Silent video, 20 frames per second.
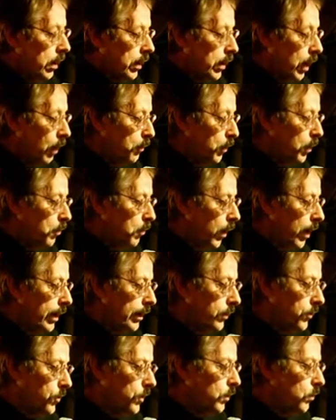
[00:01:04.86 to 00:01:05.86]
A couple of
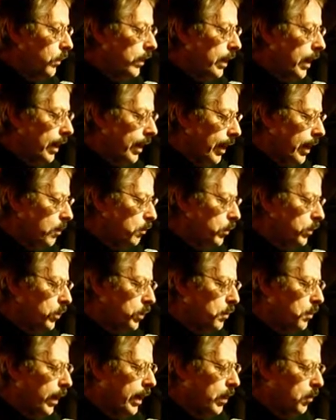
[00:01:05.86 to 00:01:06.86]
miles in, we got
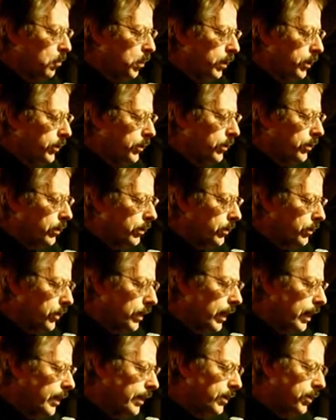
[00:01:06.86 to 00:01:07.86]
ambushed by a blizzard. The
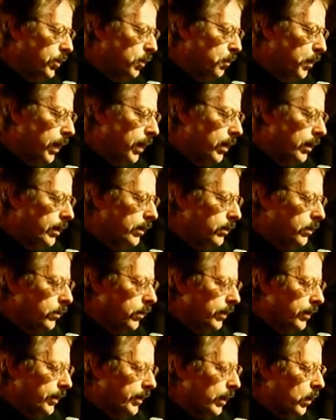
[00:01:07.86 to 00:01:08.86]
sky disappeared into
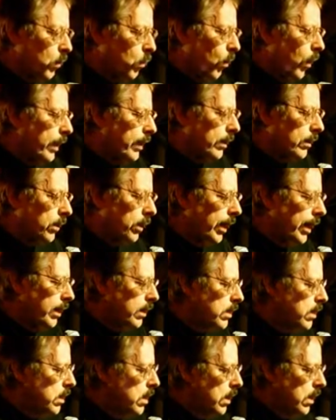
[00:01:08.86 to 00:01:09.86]
a thick white
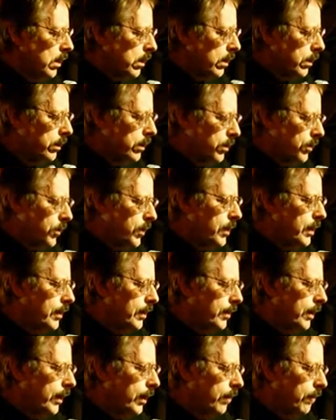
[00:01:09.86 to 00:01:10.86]
cloud. Couldn't see a
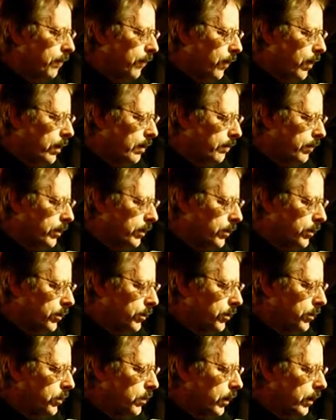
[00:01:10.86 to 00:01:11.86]
thing in front of
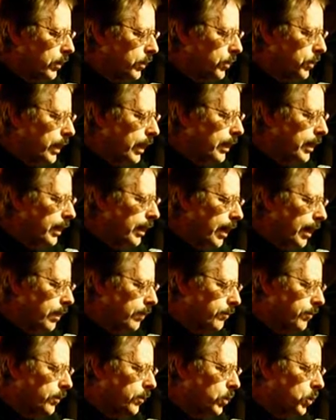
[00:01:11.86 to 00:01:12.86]
us. The truck skidded out
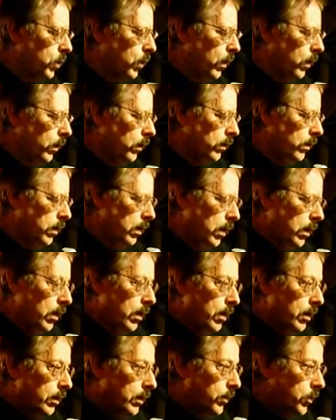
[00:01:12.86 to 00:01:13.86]
of control
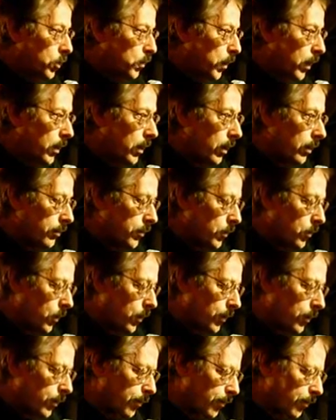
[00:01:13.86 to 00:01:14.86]
and spun off the
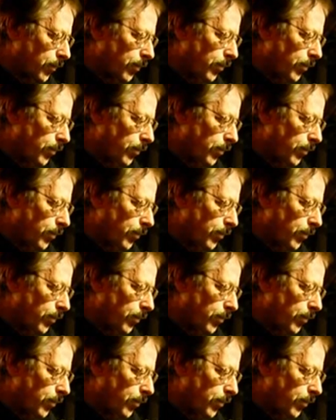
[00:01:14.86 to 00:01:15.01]
road.